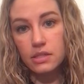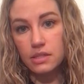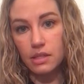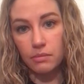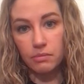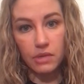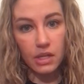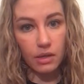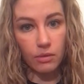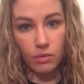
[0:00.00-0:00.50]

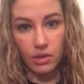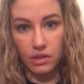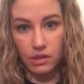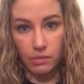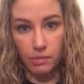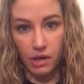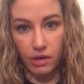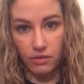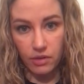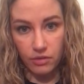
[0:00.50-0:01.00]
something with
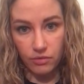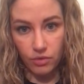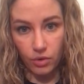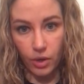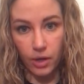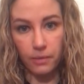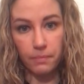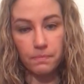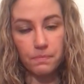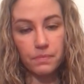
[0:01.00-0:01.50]
the pelvic
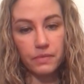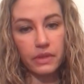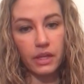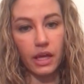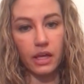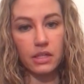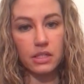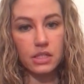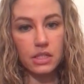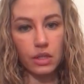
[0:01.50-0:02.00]
floor.
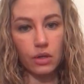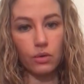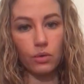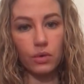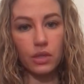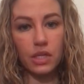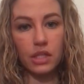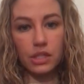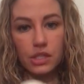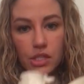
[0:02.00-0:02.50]
Okay, so
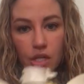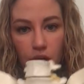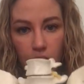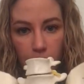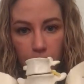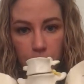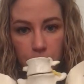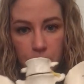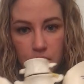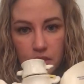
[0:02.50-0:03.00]
here's your
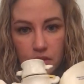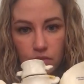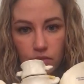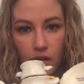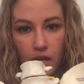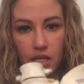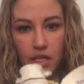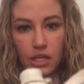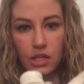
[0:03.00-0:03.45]
hips, right?